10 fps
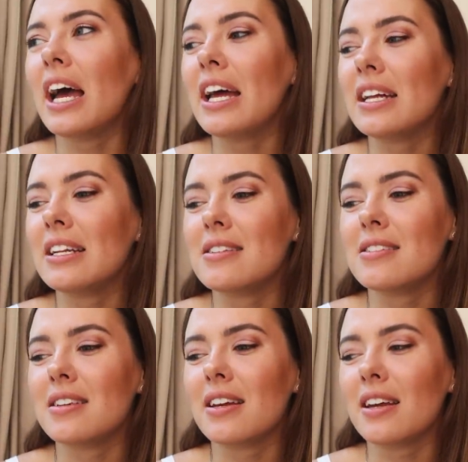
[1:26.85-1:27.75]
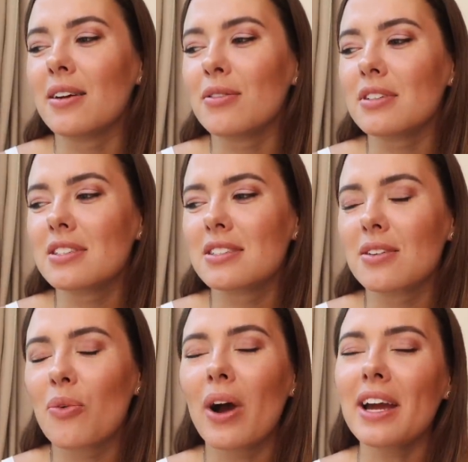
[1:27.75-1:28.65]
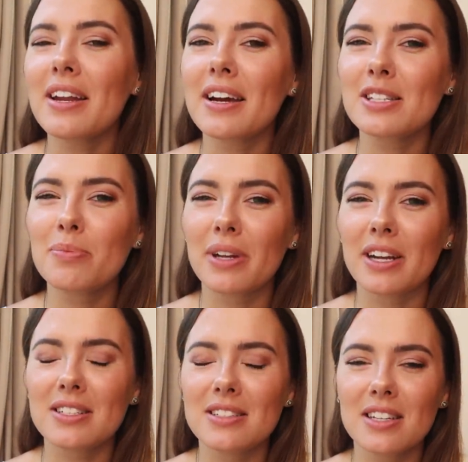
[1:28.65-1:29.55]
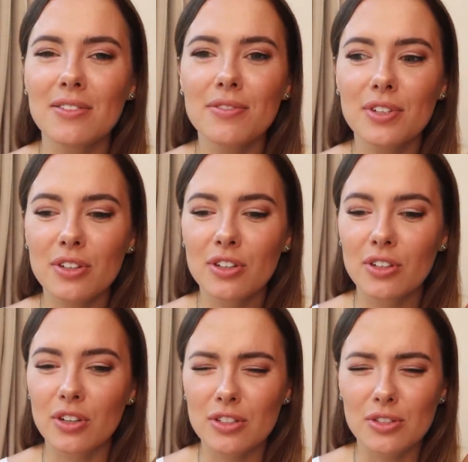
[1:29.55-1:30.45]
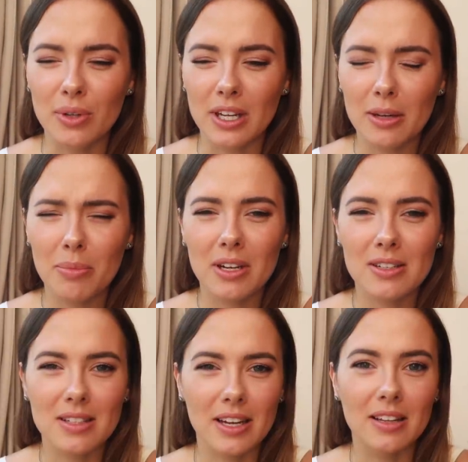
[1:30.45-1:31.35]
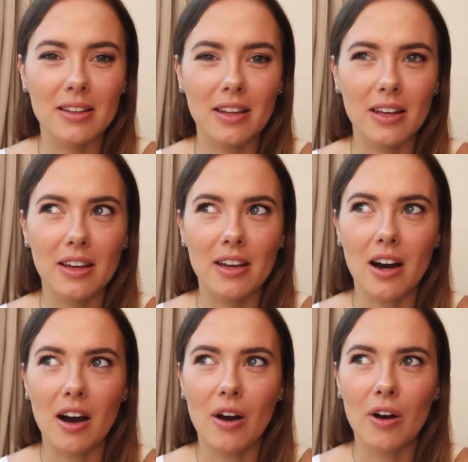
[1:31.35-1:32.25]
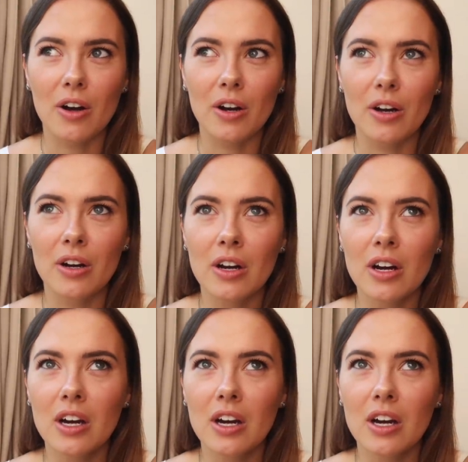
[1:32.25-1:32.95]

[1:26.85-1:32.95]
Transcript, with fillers: and it was quite nice, but I didn't feel good doing it because like they are